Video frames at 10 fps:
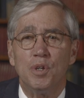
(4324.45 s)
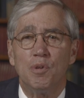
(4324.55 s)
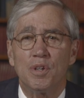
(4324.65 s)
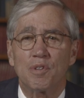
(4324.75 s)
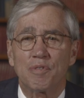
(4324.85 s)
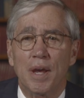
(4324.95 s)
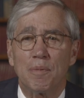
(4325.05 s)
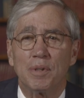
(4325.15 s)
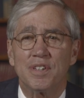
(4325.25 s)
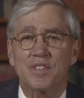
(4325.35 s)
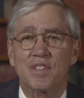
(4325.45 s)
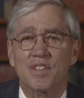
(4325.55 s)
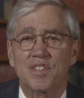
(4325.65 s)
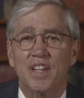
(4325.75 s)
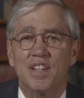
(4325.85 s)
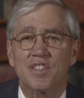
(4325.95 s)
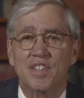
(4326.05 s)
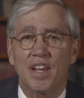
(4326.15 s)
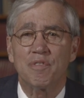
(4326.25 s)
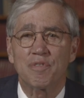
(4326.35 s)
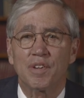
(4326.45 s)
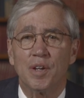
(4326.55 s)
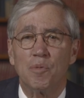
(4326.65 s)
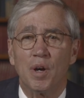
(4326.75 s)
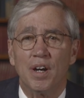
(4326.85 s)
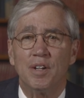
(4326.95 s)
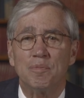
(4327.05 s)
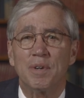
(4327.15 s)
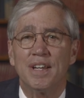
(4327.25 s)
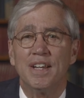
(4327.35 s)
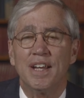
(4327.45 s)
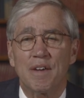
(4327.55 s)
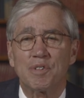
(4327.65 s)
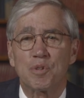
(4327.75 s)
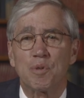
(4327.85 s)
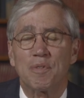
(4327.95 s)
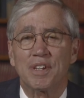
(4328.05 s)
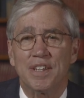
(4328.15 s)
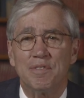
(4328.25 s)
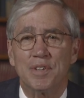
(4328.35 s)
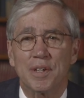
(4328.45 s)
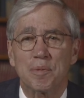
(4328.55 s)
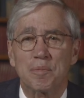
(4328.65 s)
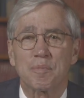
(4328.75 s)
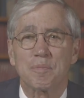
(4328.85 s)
you and your families stay safe and well. Have a terrific evening.